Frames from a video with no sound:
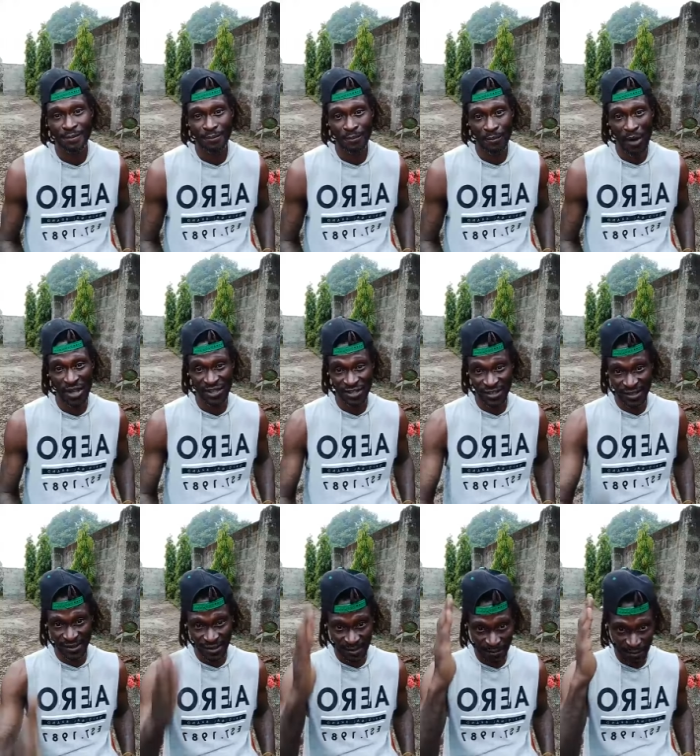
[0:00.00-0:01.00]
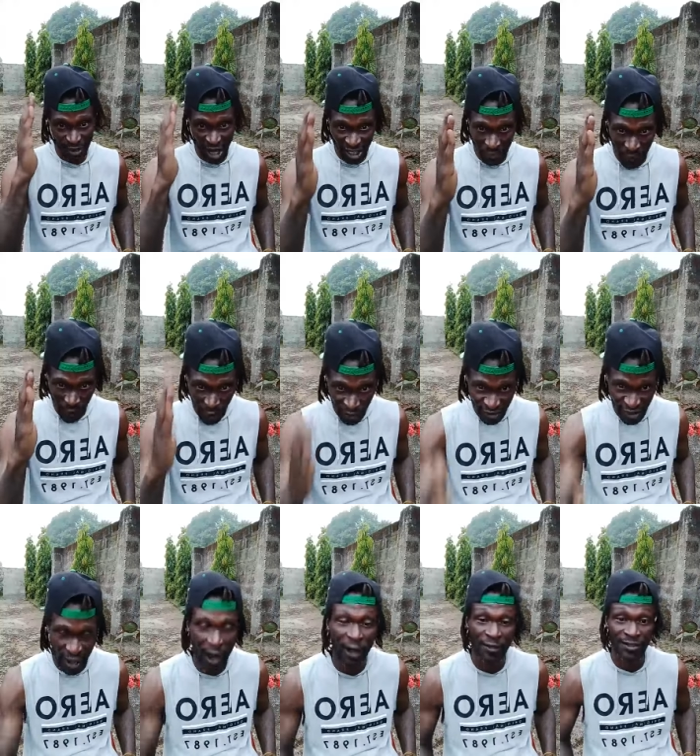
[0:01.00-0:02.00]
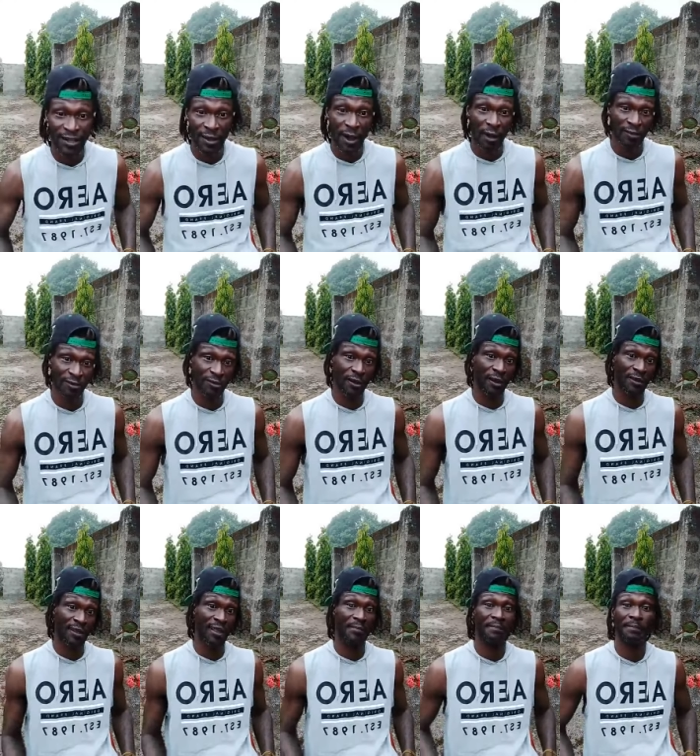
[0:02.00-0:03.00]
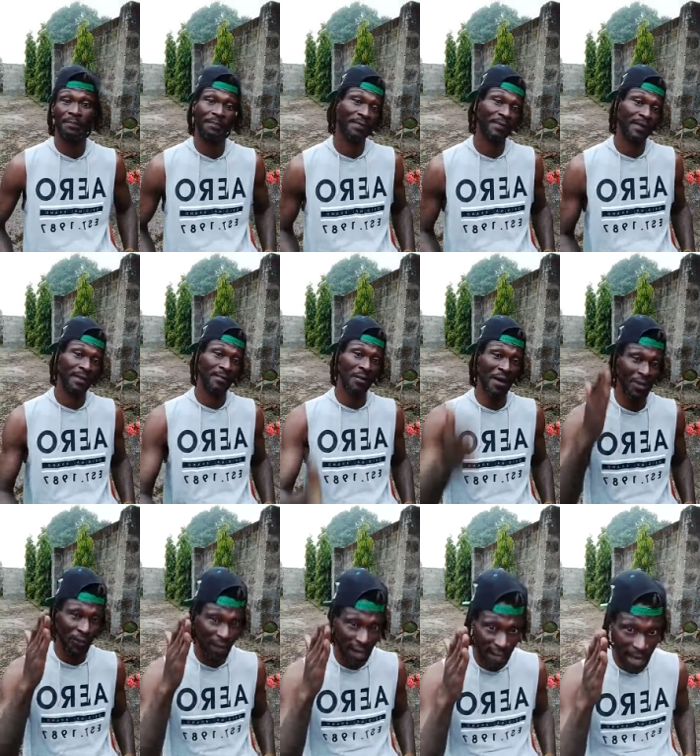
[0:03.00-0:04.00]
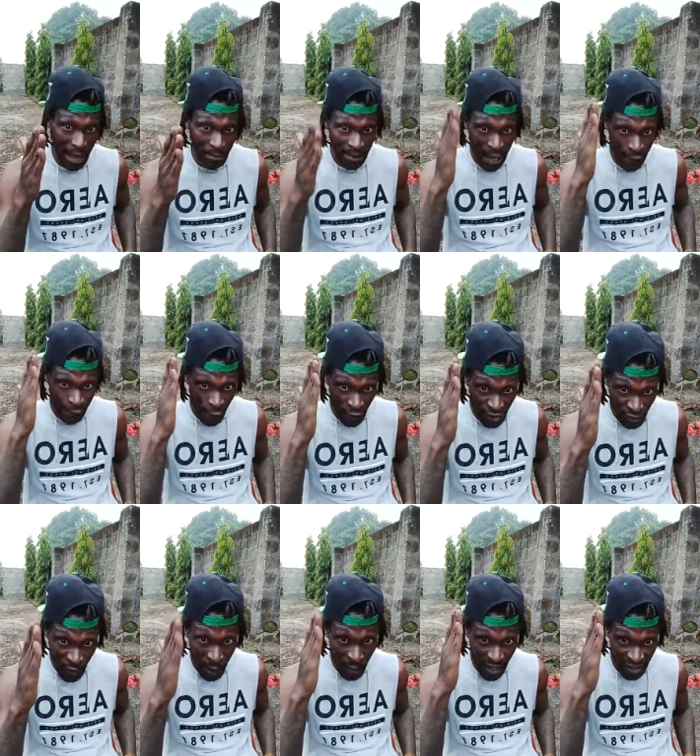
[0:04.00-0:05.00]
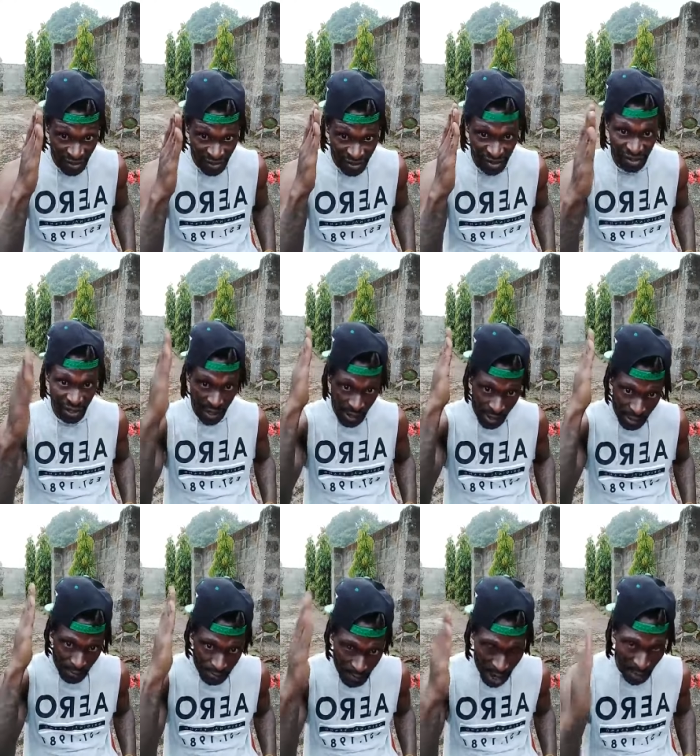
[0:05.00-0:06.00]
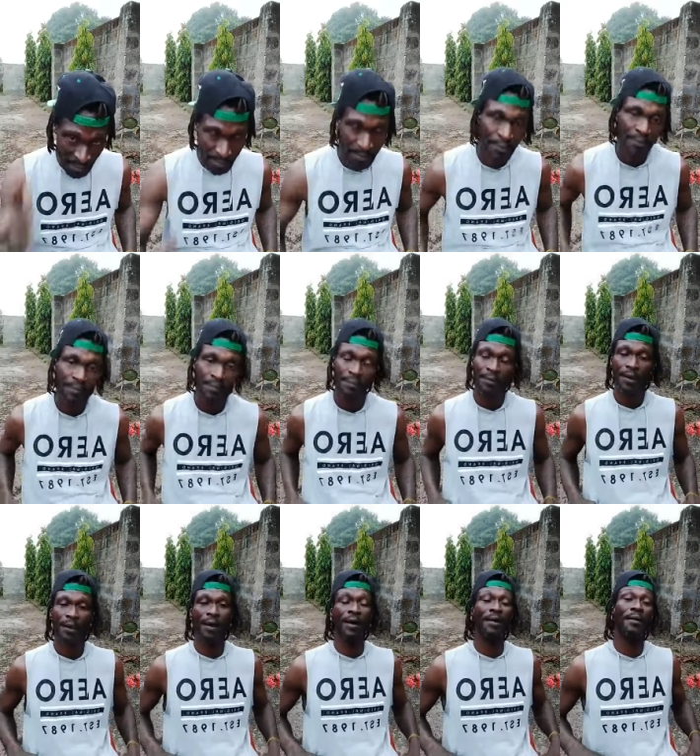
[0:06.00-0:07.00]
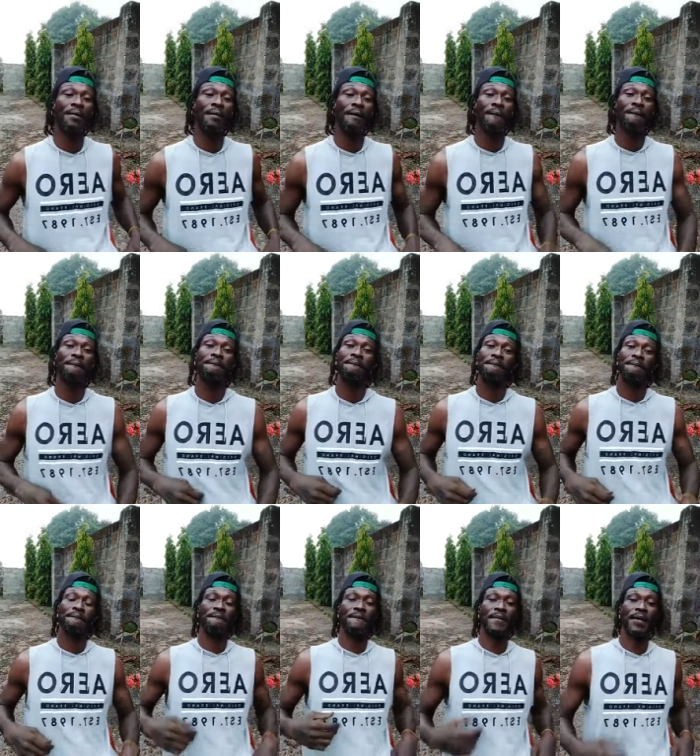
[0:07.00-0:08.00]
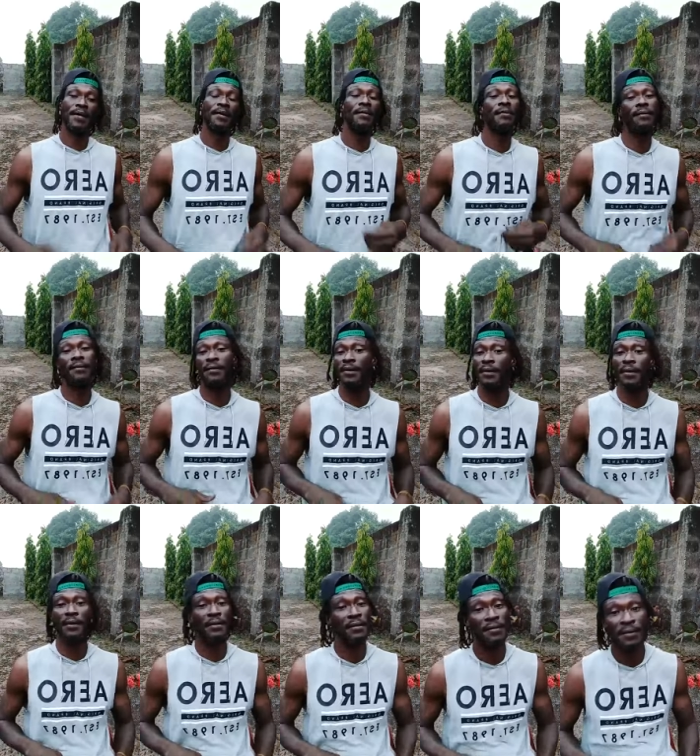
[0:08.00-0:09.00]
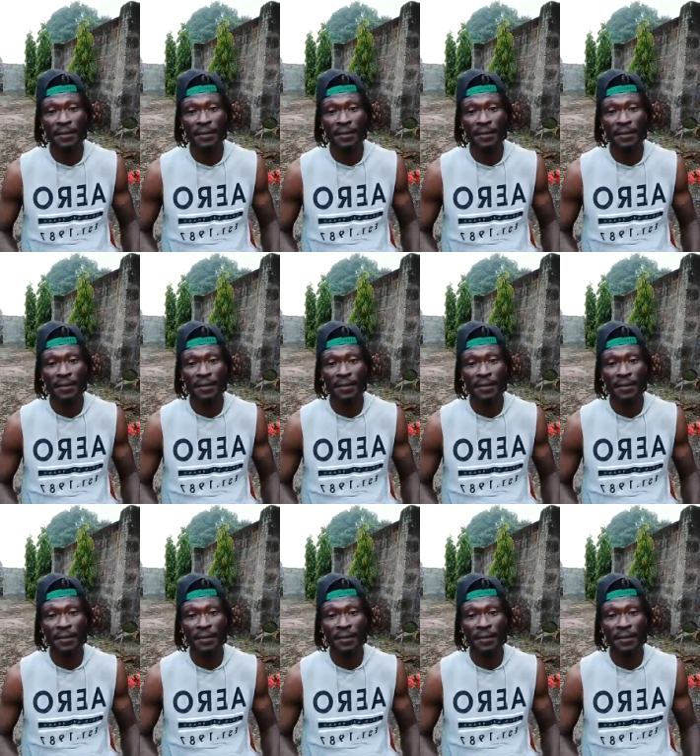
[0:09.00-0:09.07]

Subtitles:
But just because they're hot, like hot dog them. The moment so they come, that first one where they see. Boom! It don't go. It don't go. It don't go.